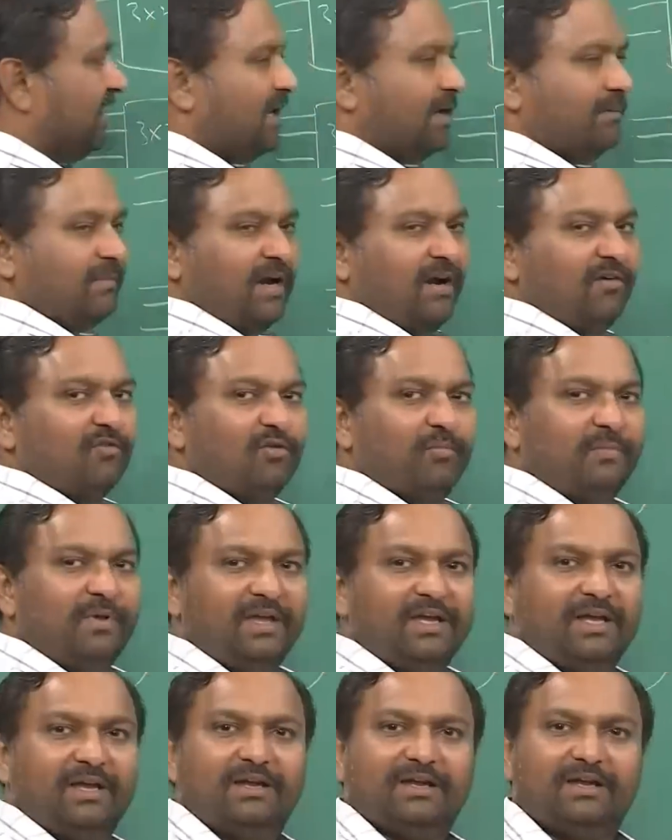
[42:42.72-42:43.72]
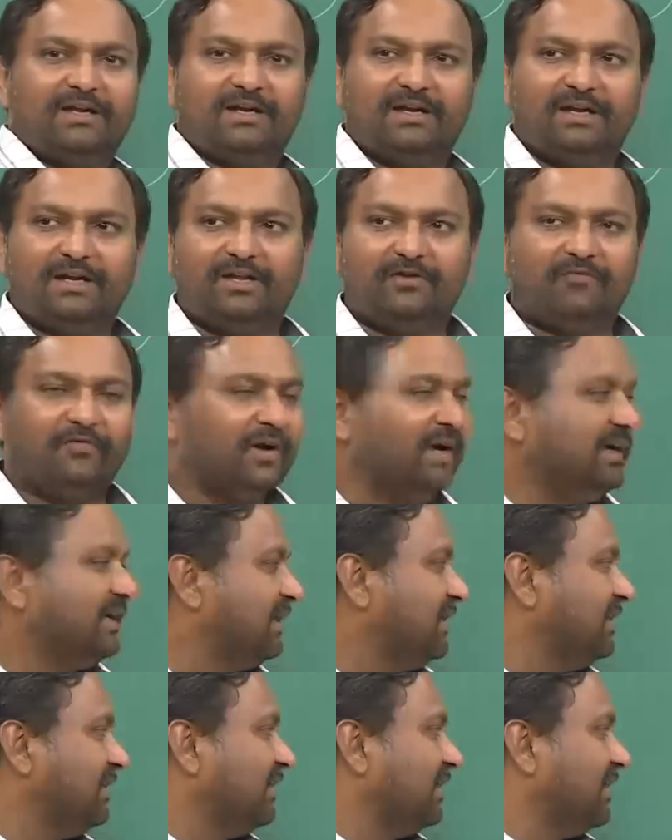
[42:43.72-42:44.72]
time I have to make a different
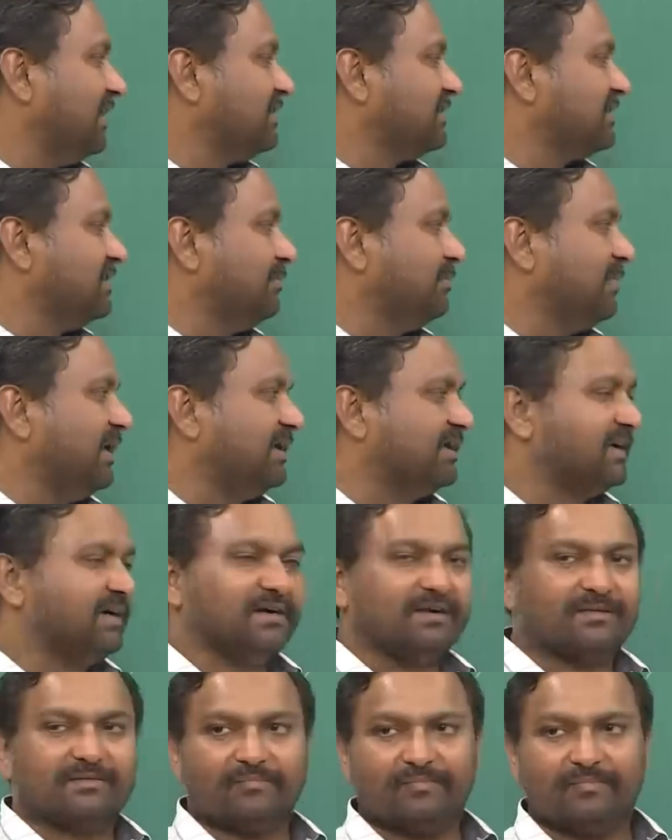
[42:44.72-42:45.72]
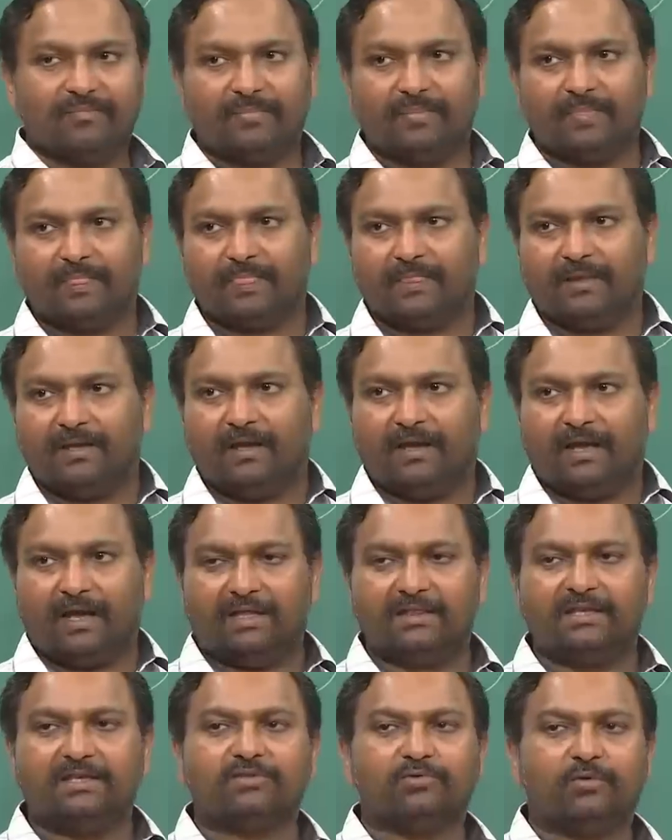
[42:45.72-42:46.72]
interconnection pattern,
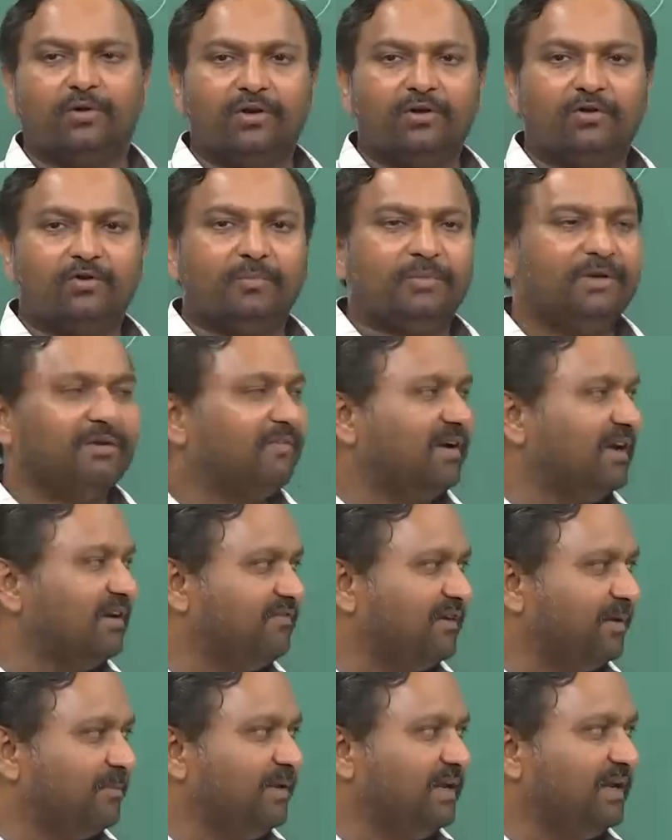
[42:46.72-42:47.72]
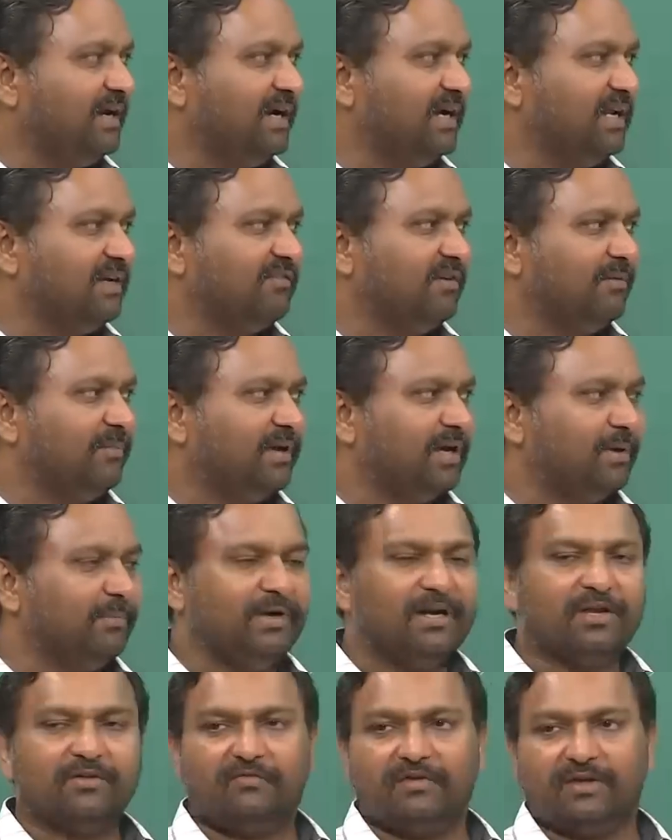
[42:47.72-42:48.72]
and this is going to be, while fabricating, will become
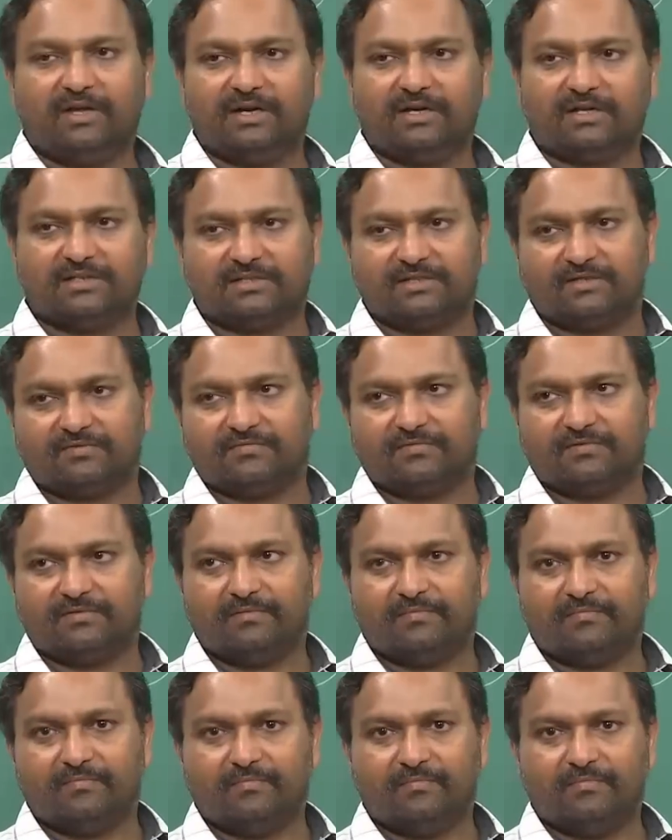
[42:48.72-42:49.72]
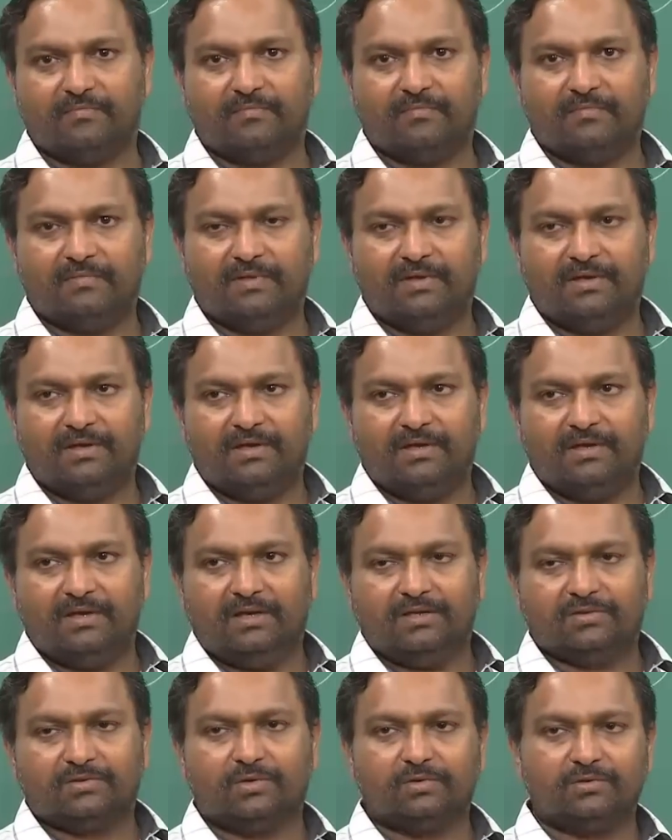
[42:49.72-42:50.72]
a difficult stuff.
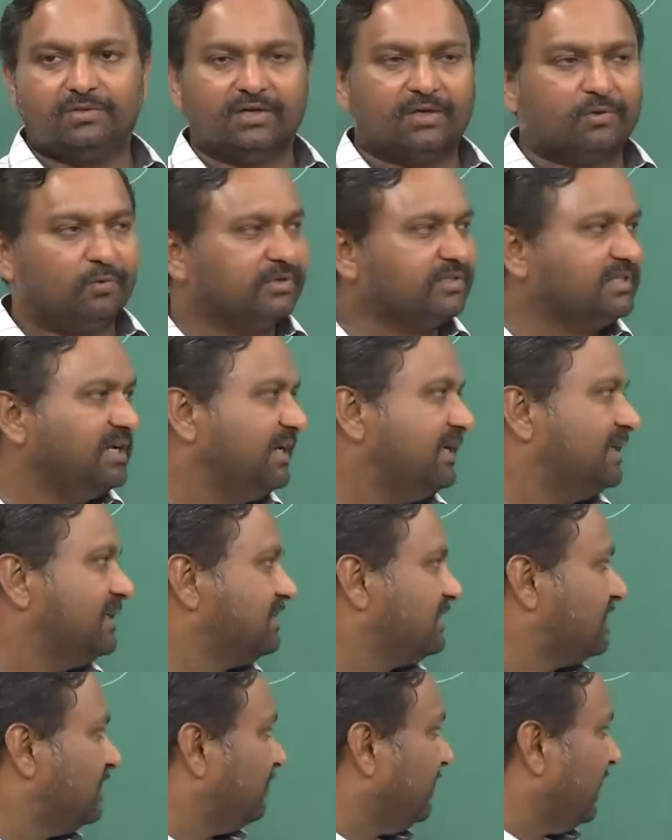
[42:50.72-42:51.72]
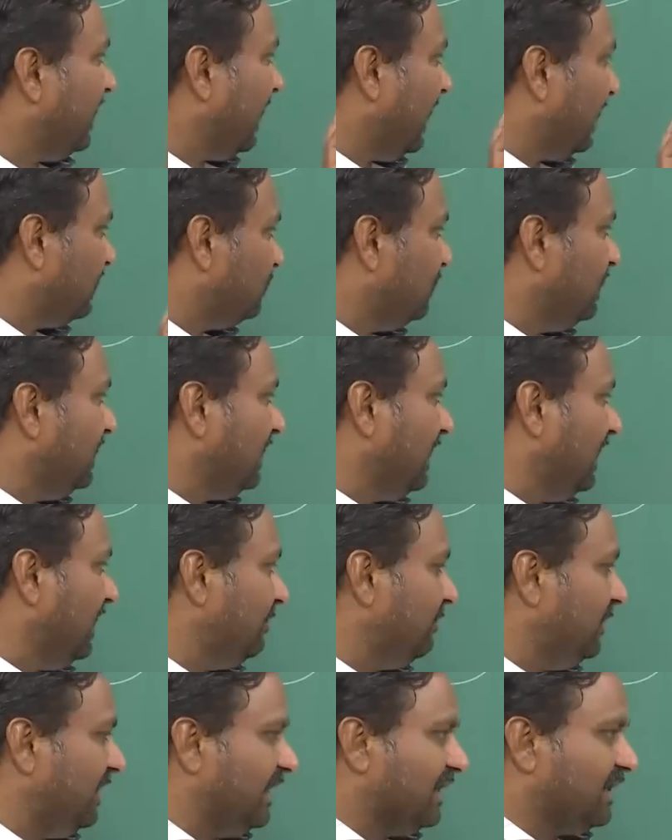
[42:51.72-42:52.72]
So, the question is, if I actually
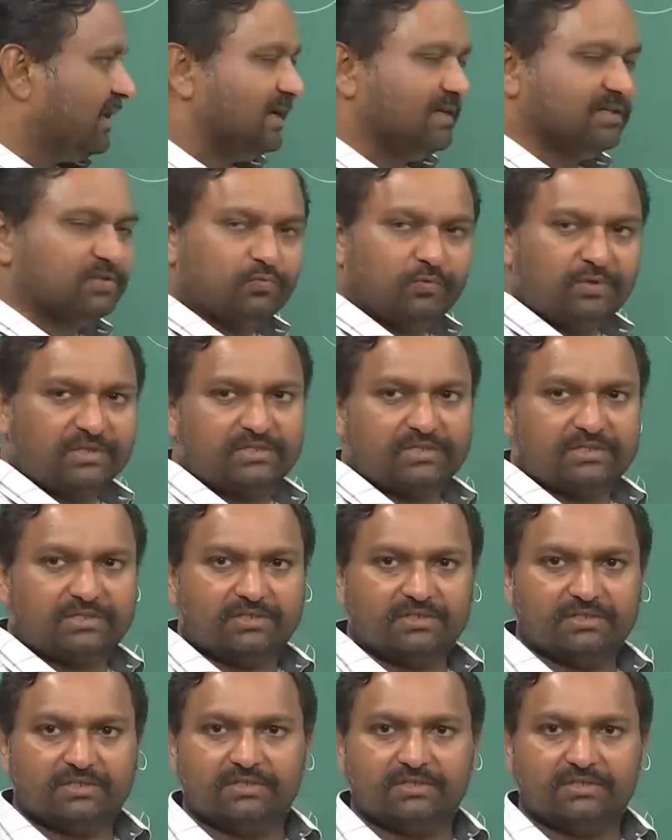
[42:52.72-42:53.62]
can make a switch